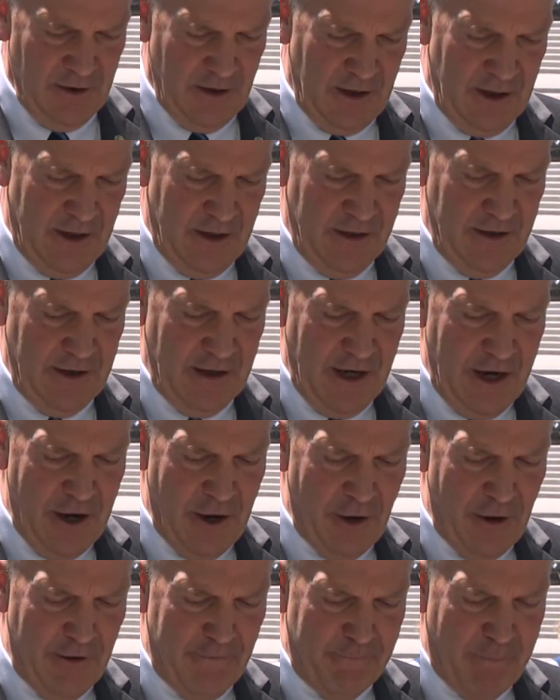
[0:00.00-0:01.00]
And in the
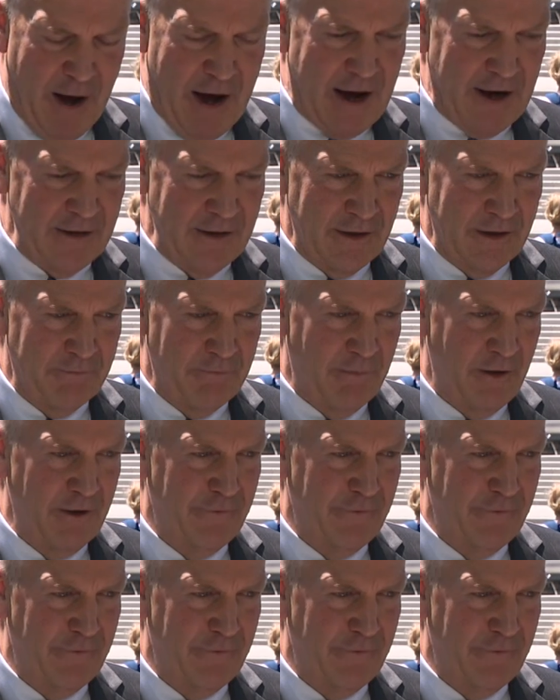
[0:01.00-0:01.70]
era of Biden